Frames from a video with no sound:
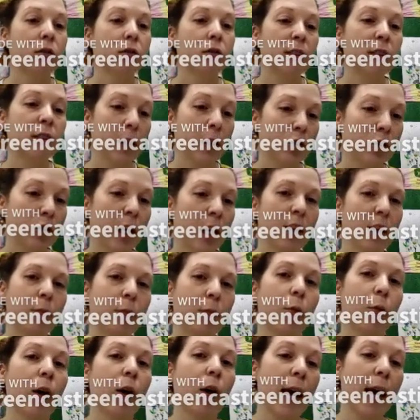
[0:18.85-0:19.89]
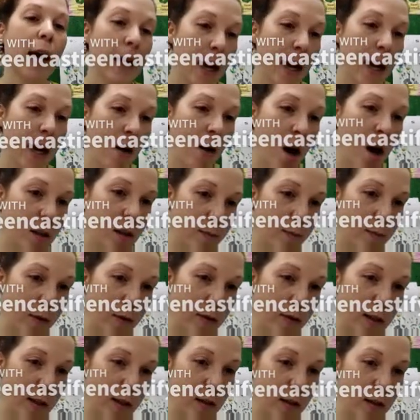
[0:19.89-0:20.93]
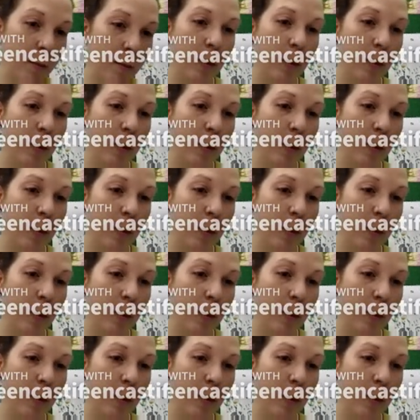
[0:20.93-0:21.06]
cell transport, and now osmosis.